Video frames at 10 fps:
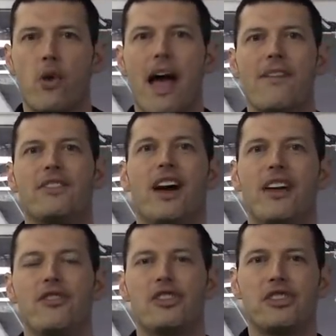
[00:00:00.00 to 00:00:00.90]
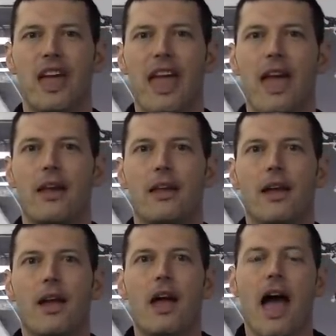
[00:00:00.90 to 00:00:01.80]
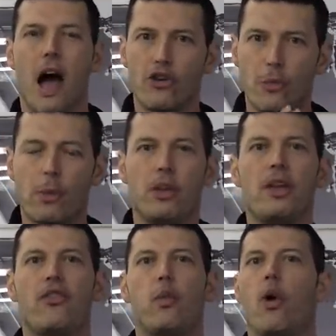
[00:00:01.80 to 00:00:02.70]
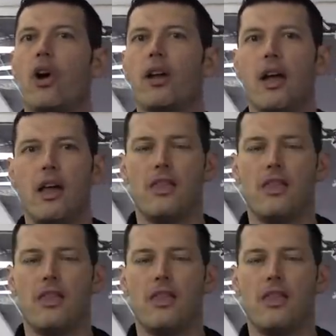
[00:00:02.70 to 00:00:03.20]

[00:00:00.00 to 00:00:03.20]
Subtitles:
You have to understand how your beliefs work,